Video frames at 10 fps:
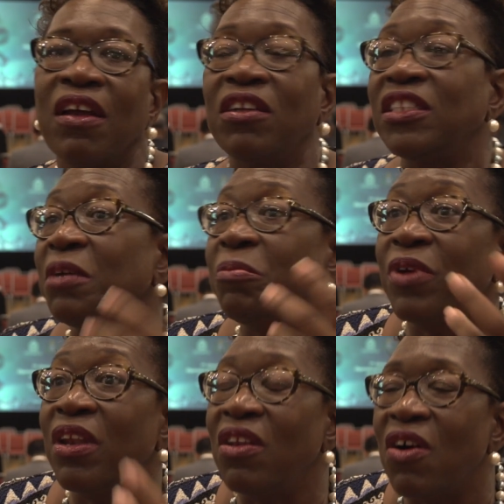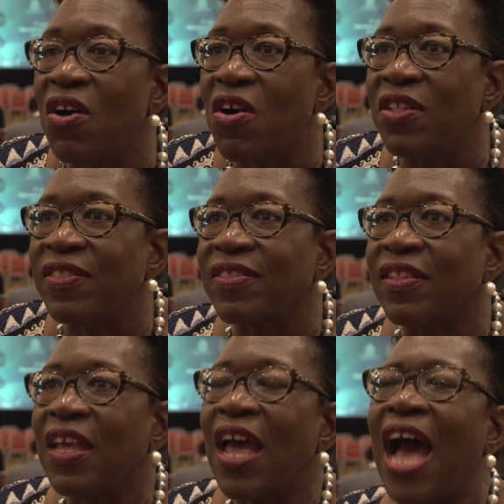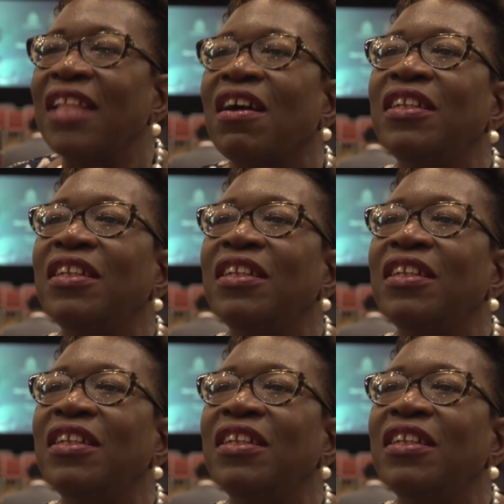contemporary laws, and